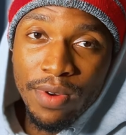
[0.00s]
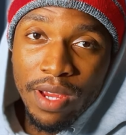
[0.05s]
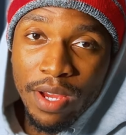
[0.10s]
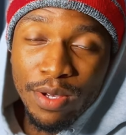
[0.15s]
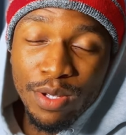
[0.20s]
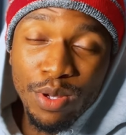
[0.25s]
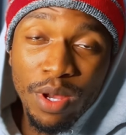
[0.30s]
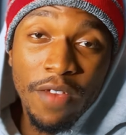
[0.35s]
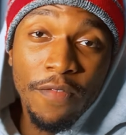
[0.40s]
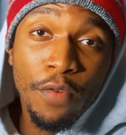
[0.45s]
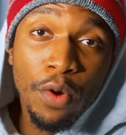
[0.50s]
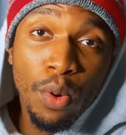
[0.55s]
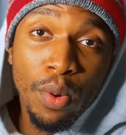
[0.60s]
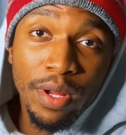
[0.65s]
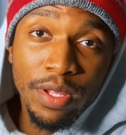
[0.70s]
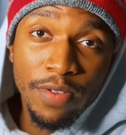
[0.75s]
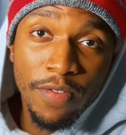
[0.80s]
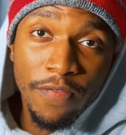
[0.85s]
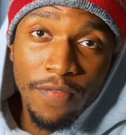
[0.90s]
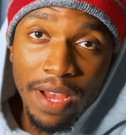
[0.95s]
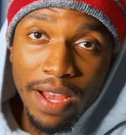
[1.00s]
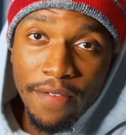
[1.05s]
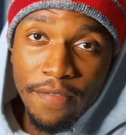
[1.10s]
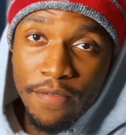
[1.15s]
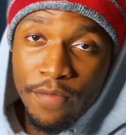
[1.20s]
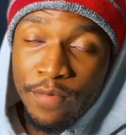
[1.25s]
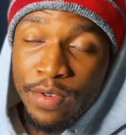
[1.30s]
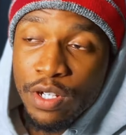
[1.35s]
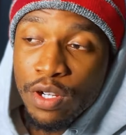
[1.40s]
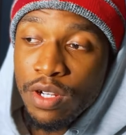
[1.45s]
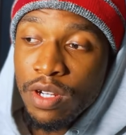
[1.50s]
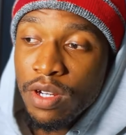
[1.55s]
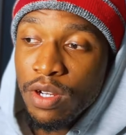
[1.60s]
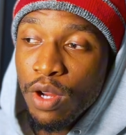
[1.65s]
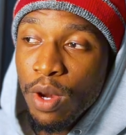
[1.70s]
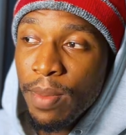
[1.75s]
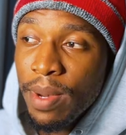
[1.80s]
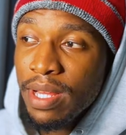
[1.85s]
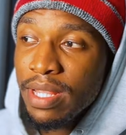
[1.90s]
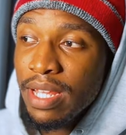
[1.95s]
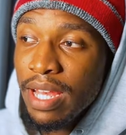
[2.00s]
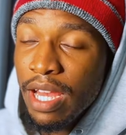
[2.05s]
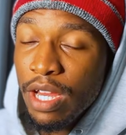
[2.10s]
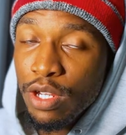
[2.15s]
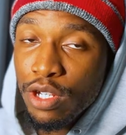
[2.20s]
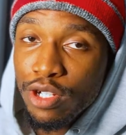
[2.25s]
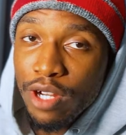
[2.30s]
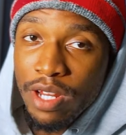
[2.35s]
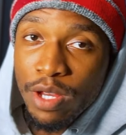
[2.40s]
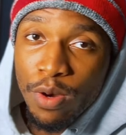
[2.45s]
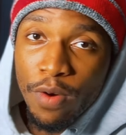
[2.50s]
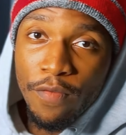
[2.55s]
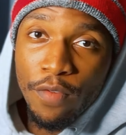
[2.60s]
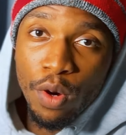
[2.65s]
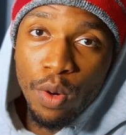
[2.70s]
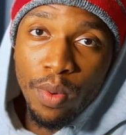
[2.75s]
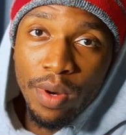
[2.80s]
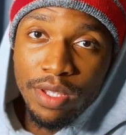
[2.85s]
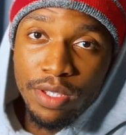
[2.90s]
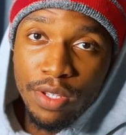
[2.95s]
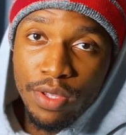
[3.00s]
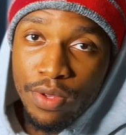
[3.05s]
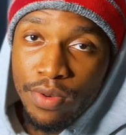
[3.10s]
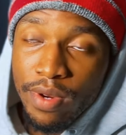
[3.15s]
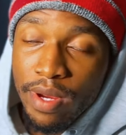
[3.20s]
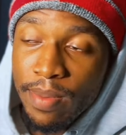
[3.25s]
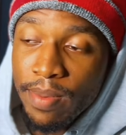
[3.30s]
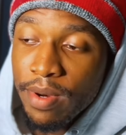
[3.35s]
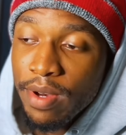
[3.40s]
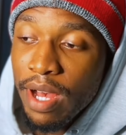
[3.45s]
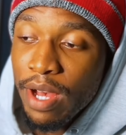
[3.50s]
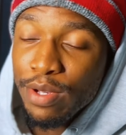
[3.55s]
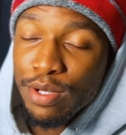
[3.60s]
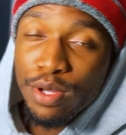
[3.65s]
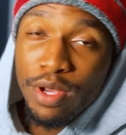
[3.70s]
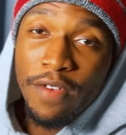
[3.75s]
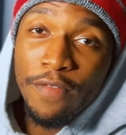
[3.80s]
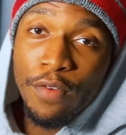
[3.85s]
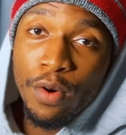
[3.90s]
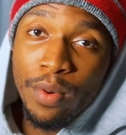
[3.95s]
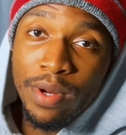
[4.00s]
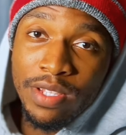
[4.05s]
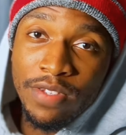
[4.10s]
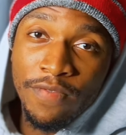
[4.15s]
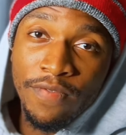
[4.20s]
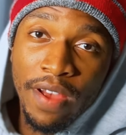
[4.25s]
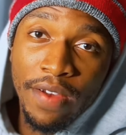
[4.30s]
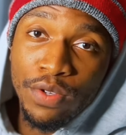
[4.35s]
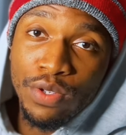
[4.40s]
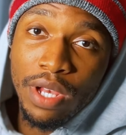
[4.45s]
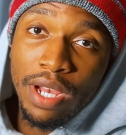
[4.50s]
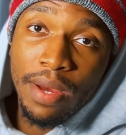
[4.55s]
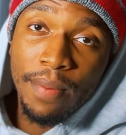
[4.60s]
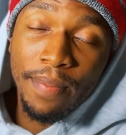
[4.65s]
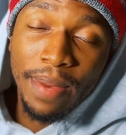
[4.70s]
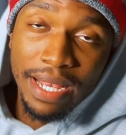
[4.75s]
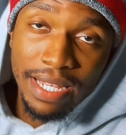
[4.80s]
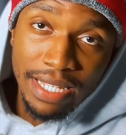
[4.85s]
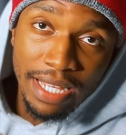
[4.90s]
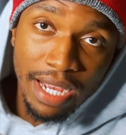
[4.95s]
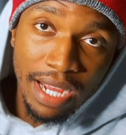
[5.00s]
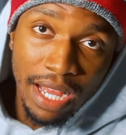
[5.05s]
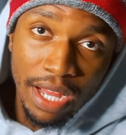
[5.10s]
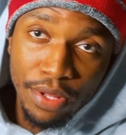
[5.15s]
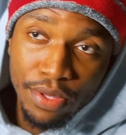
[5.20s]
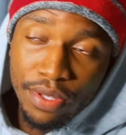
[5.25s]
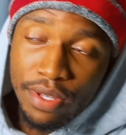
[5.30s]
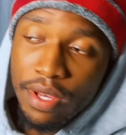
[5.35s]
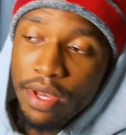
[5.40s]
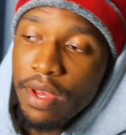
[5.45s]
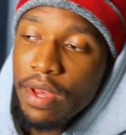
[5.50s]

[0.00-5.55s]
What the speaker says: I was looking for a 1 to 5, which on a normal day, I usually go for a 1 to 3, but I was looking for 1 to 5 so I could pass the account.